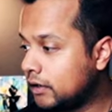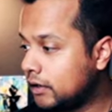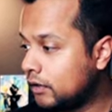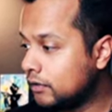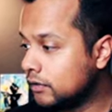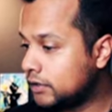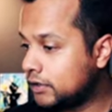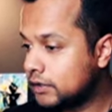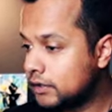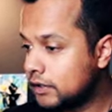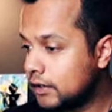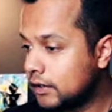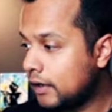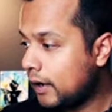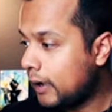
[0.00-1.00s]
close.
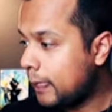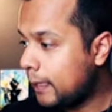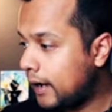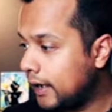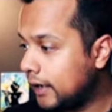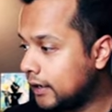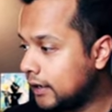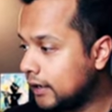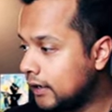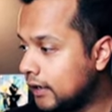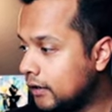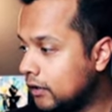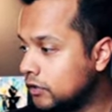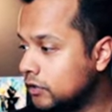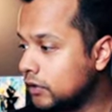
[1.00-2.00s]
I
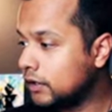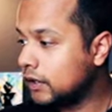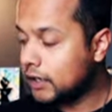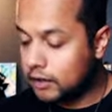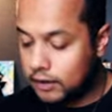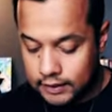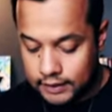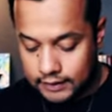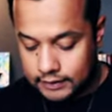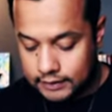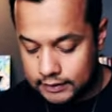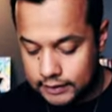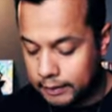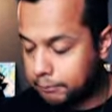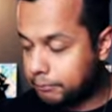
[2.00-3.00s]
can also click on it
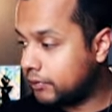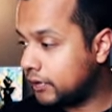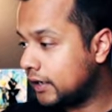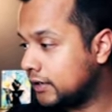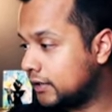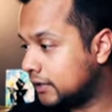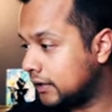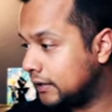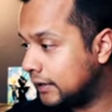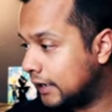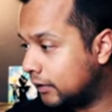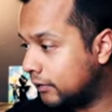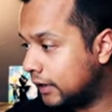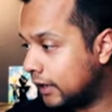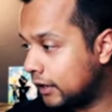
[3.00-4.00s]
and press the
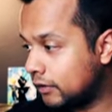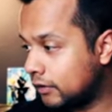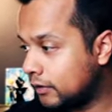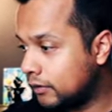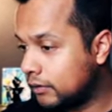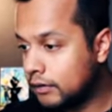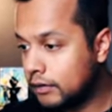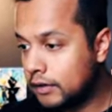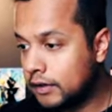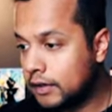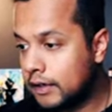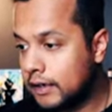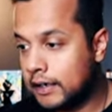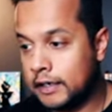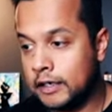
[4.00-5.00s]
down arrow
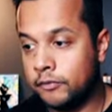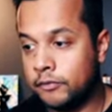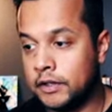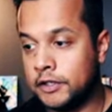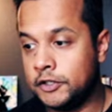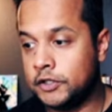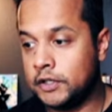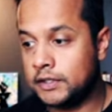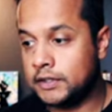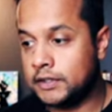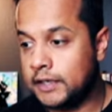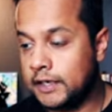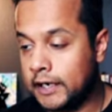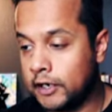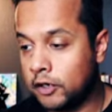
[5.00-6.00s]
and it will adjust
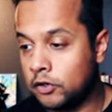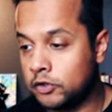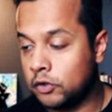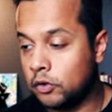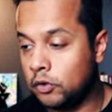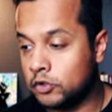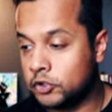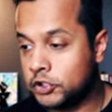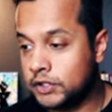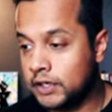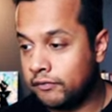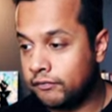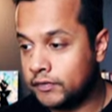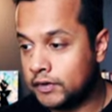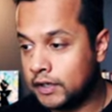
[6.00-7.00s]
it. I can also hold
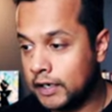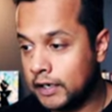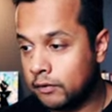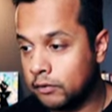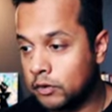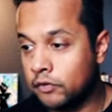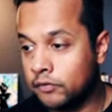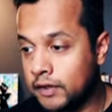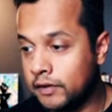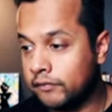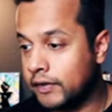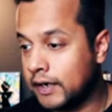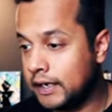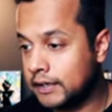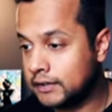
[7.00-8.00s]
shift and it'll go really
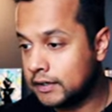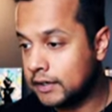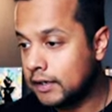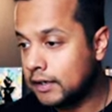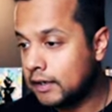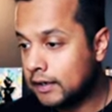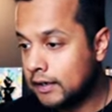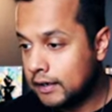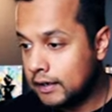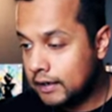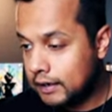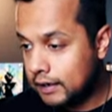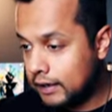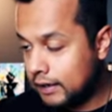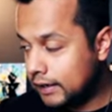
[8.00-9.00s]
fast.
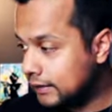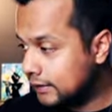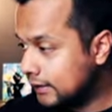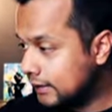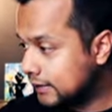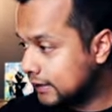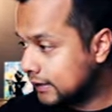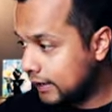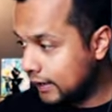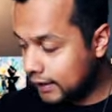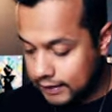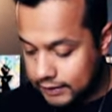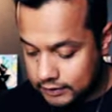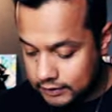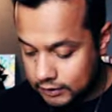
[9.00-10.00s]
Uh, in this
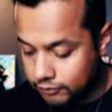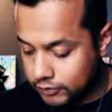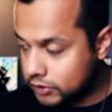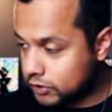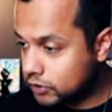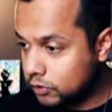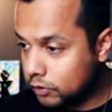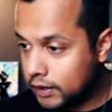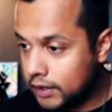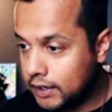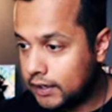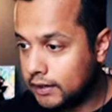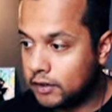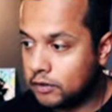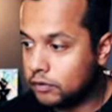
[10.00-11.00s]
case, it was
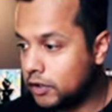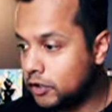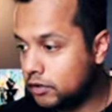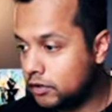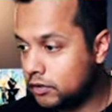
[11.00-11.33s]
twenty, I think twenty,